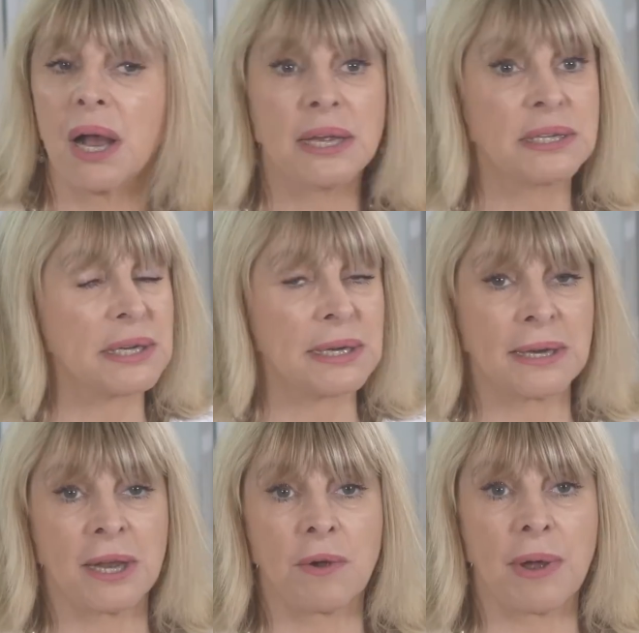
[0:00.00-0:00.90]
I
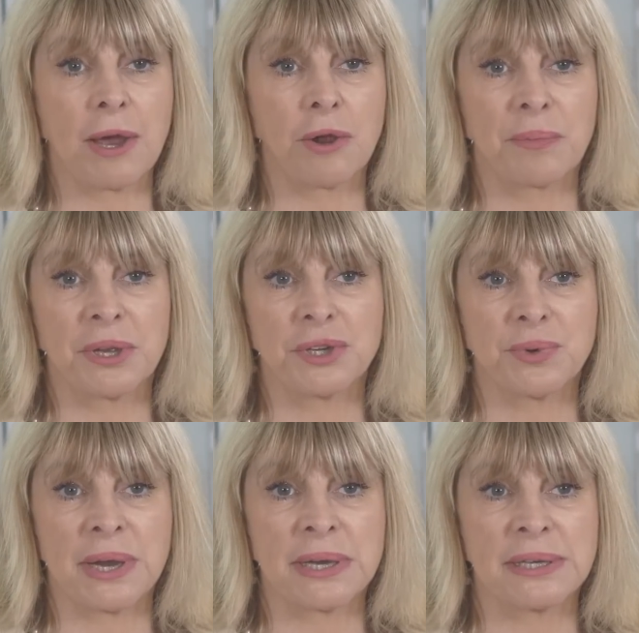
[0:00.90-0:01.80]
didn't know how in my
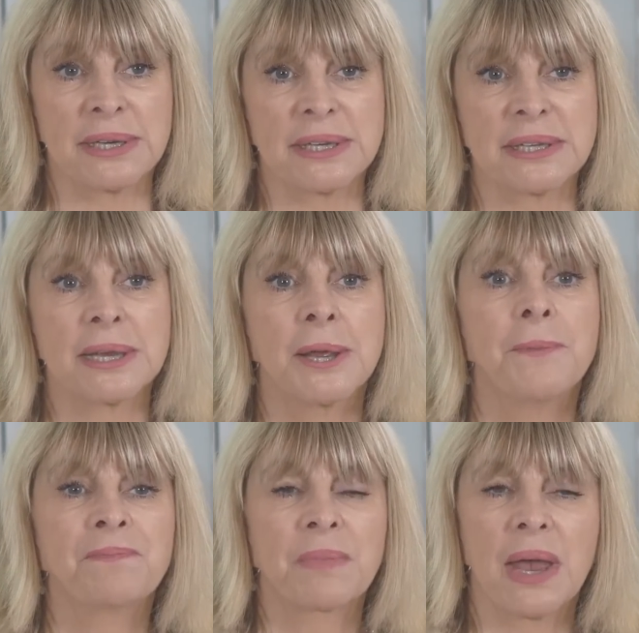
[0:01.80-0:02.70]
20s.
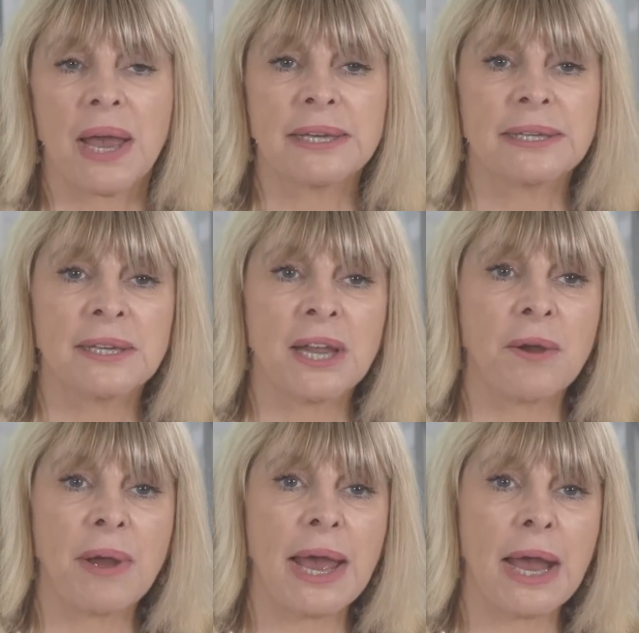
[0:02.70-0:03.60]
I didn't
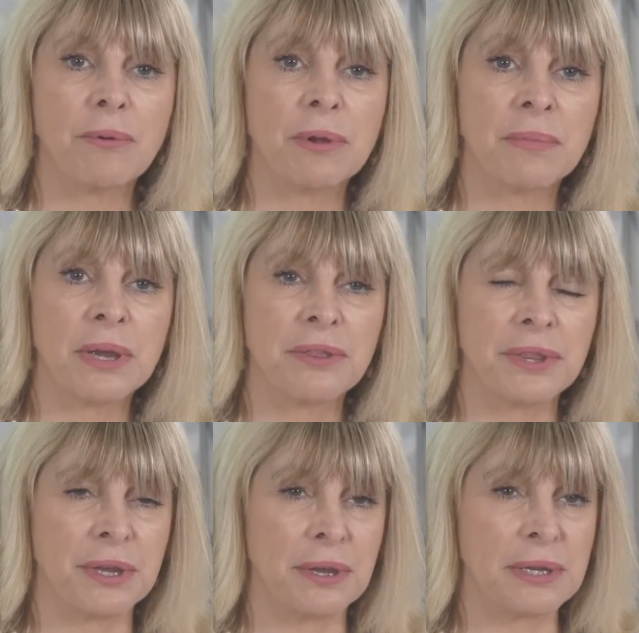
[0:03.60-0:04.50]
know how in my
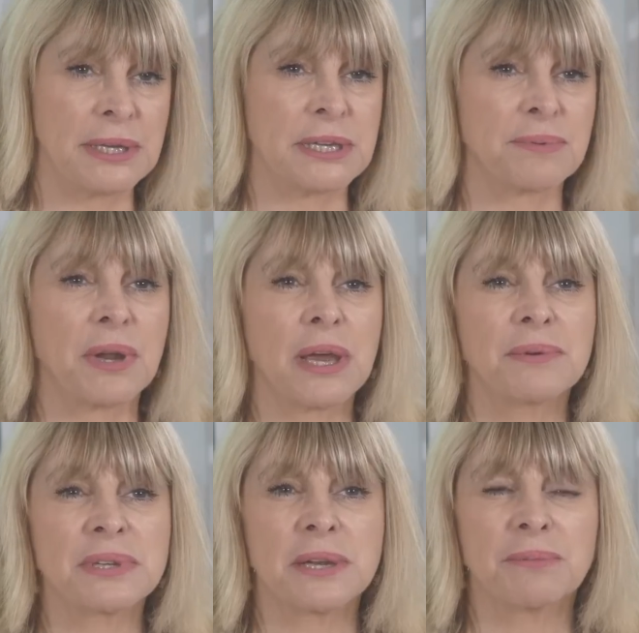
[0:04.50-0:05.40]
30s. When I
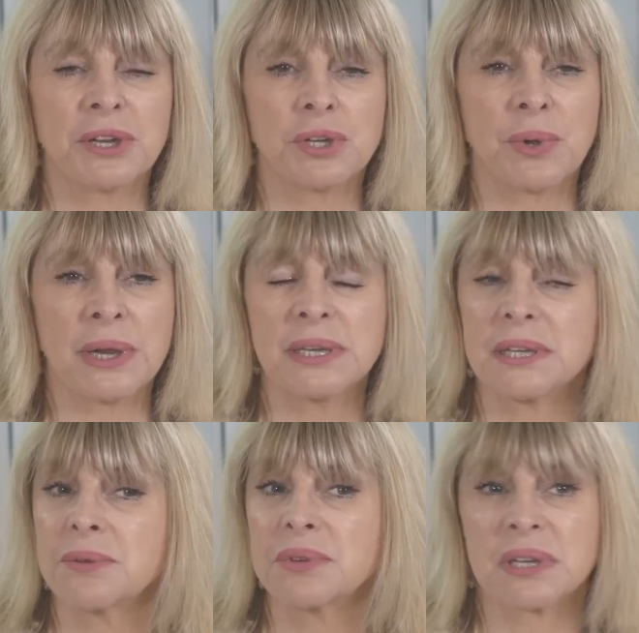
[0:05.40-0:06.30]
was in my
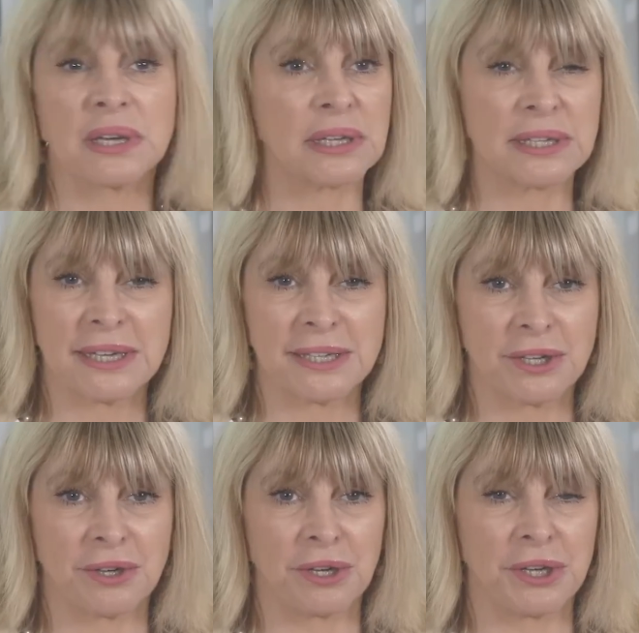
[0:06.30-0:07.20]
20s, I was kicked out
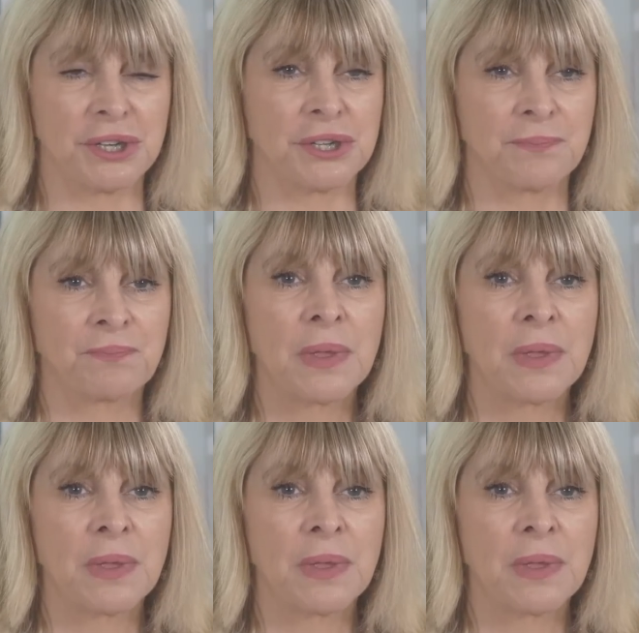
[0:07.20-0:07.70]
of college.